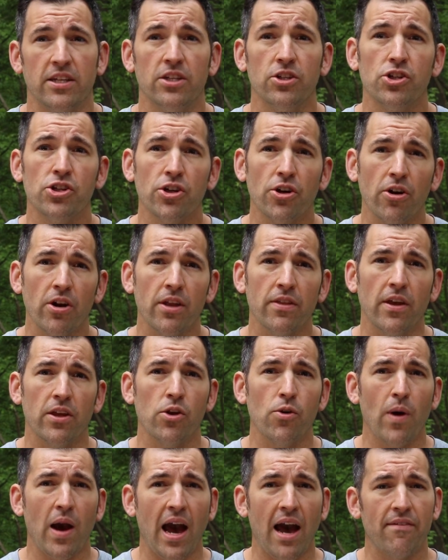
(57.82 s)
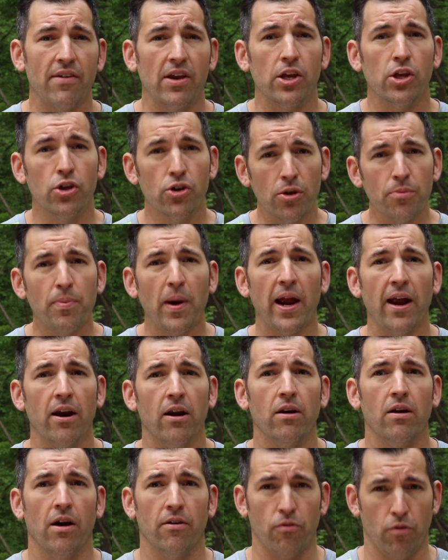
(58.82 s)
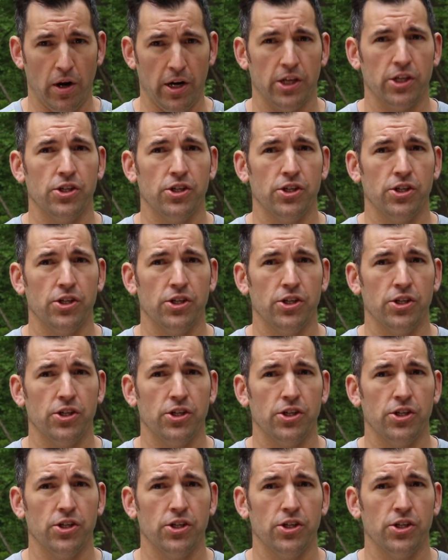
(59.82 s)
ensuring that you have a good pair of running